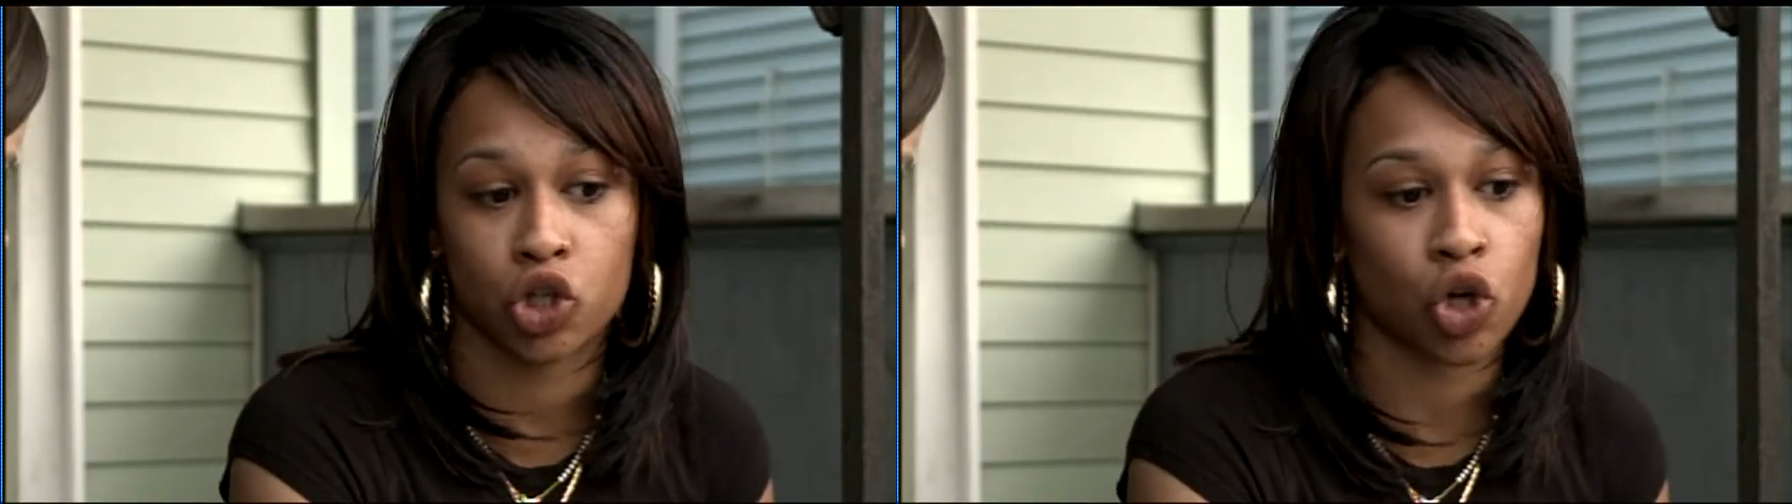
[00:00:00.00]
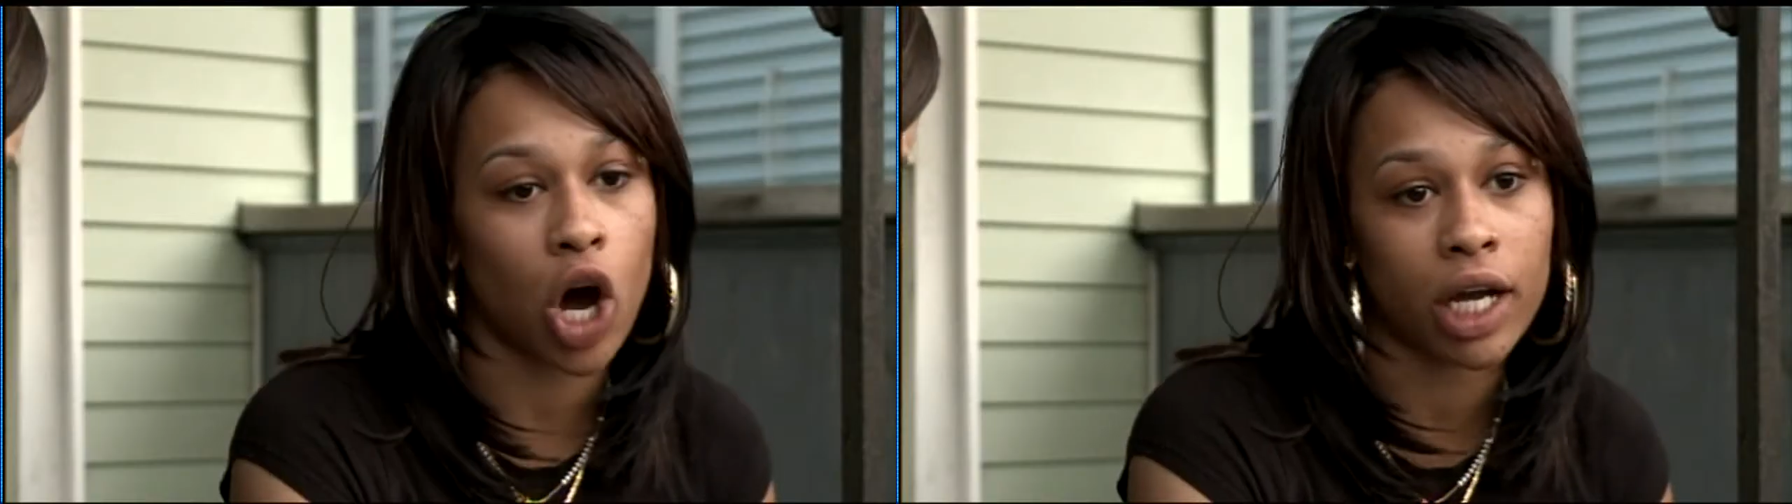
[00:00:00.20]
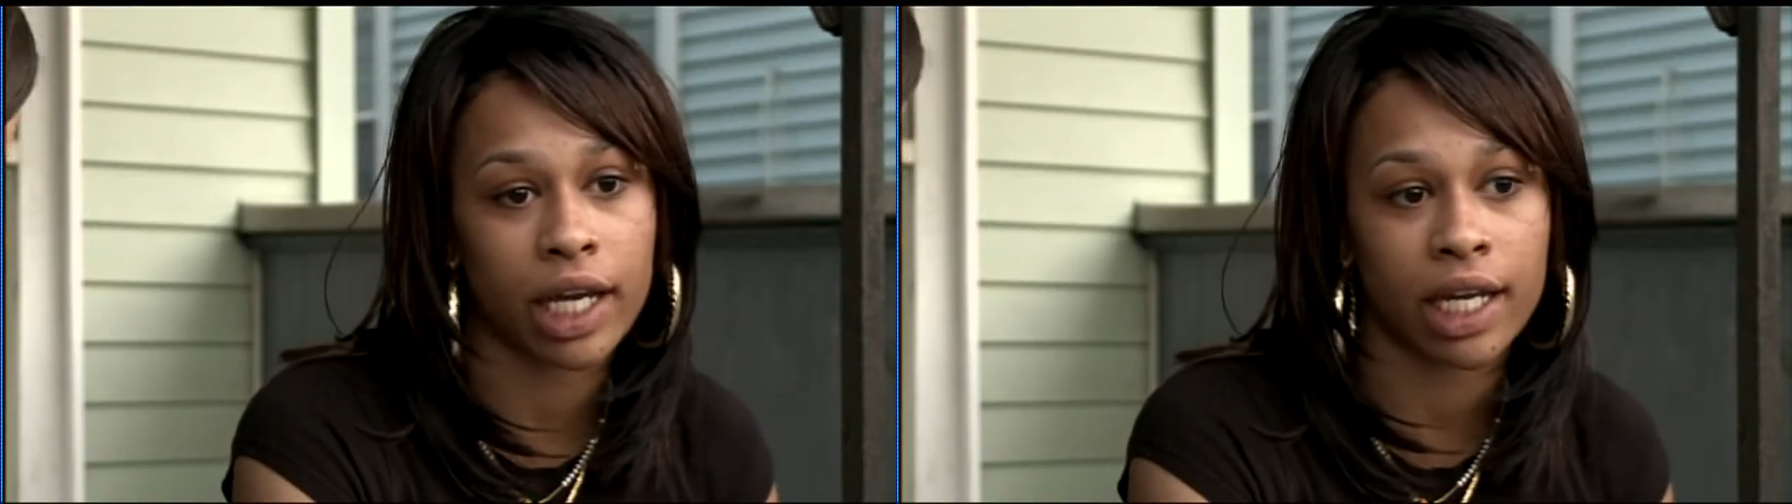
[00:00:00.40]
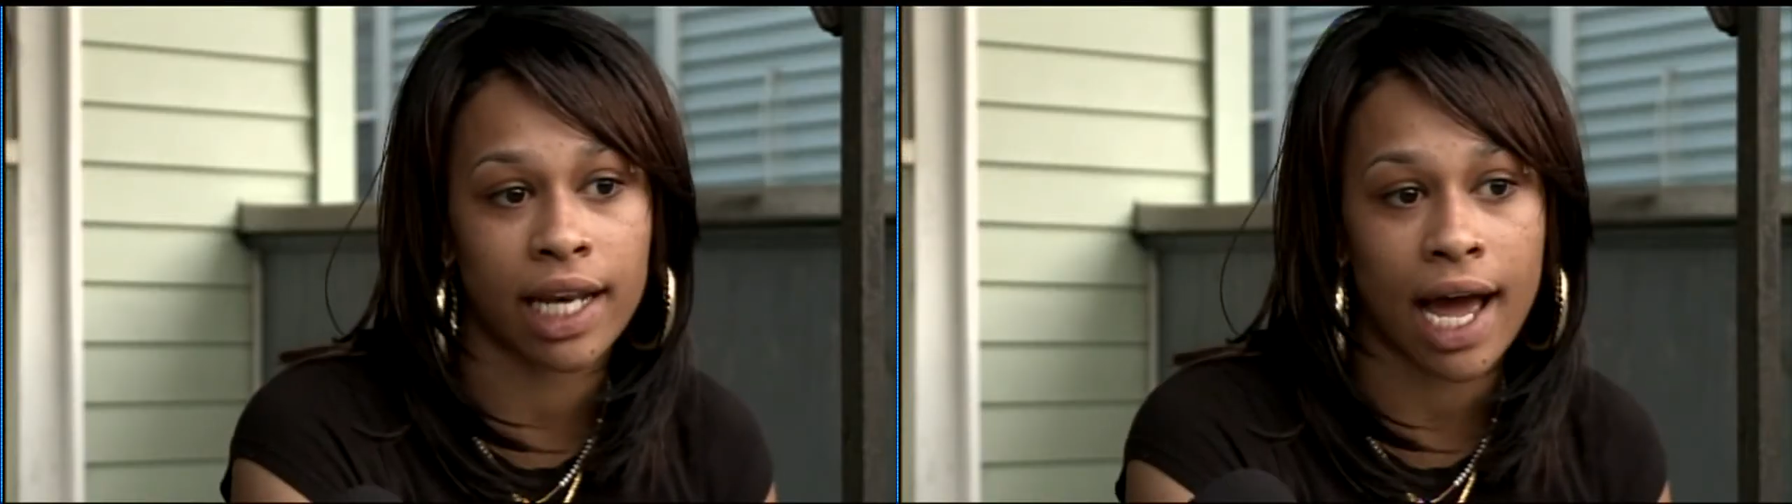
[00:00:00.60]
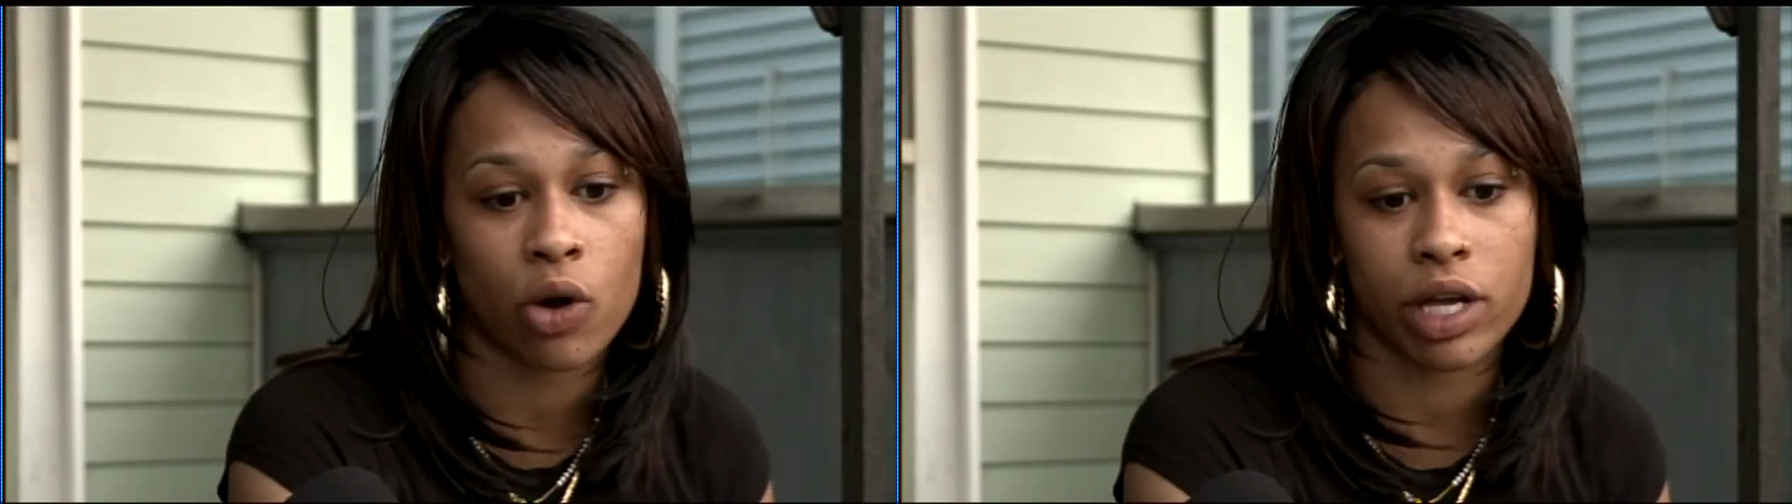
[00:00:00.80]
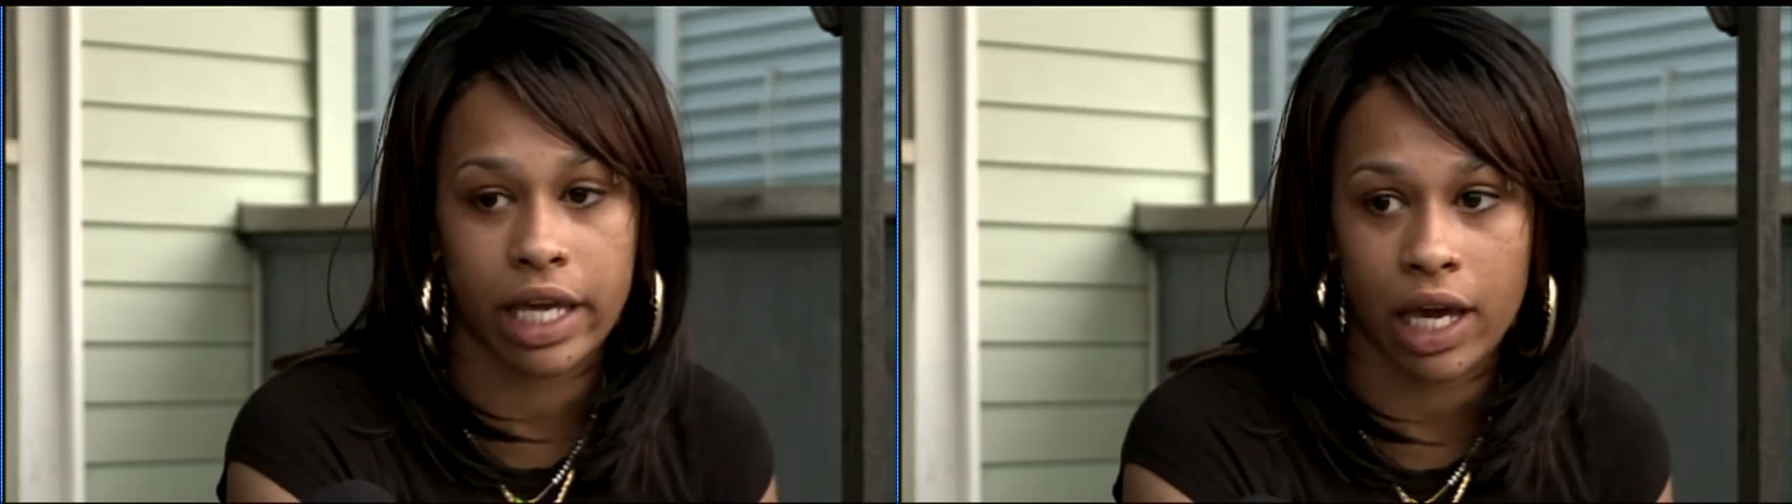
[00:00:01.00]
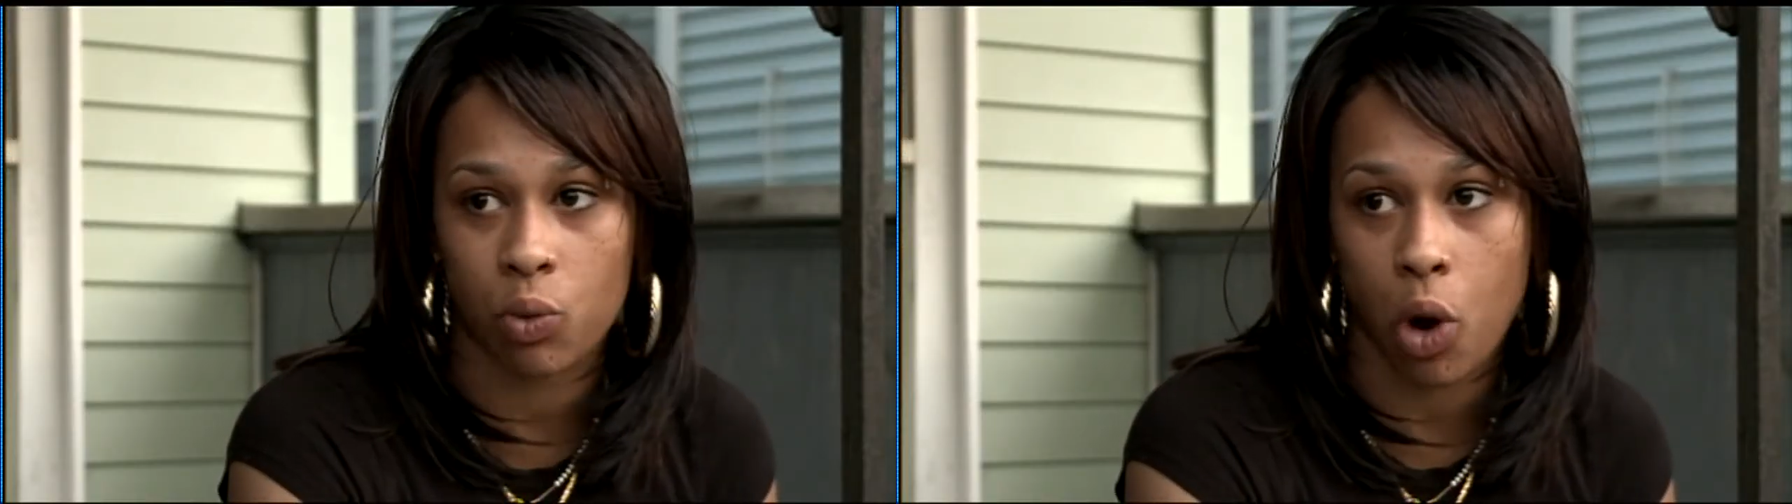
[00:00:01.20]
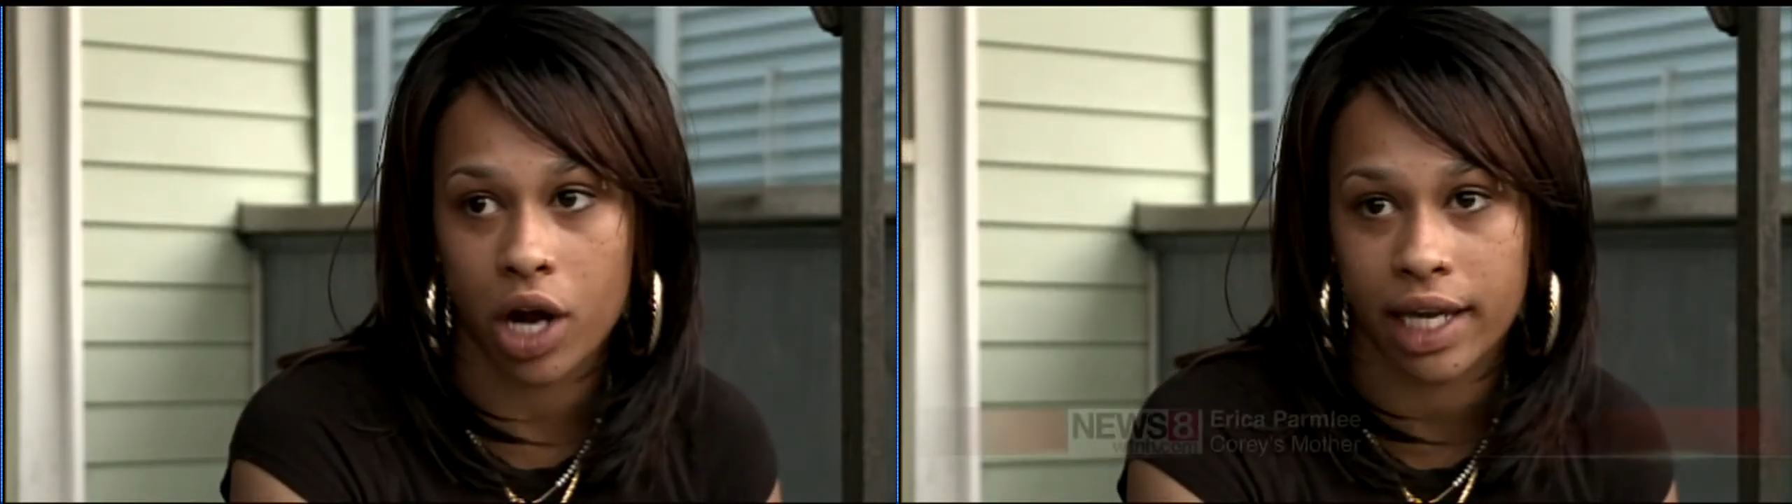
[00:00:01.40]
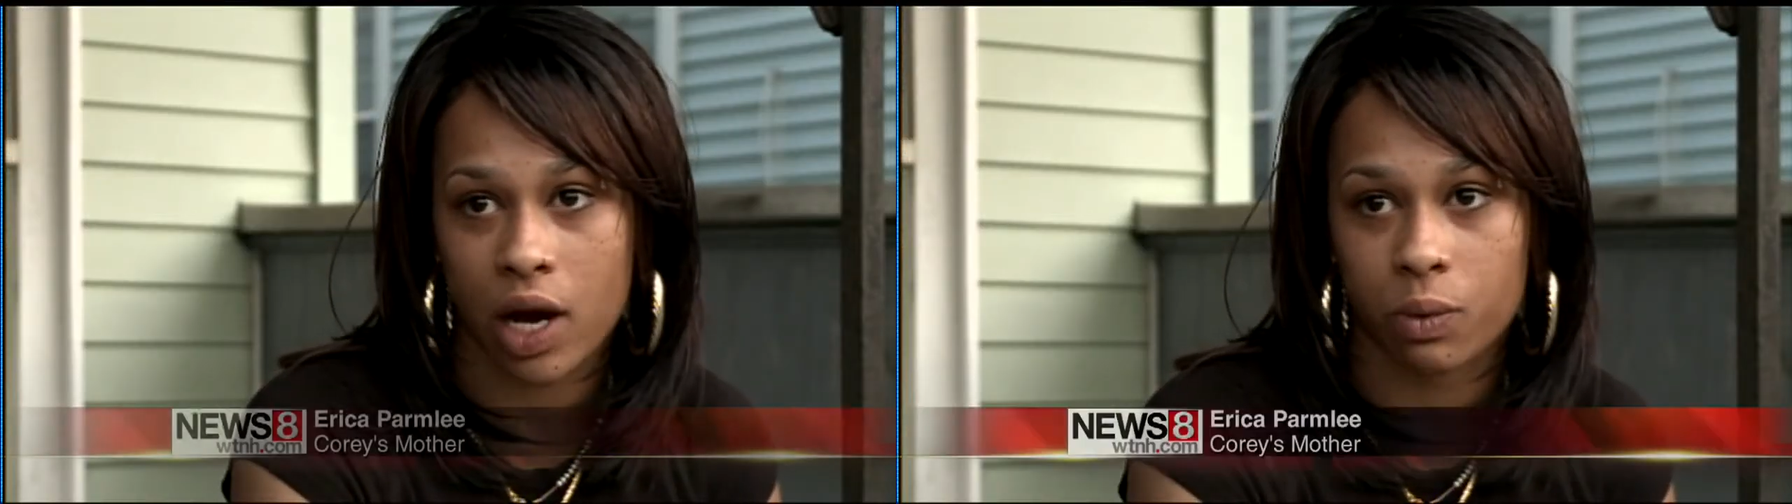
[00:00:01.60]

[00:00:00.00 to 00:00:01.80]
talking now. He can't walk yet.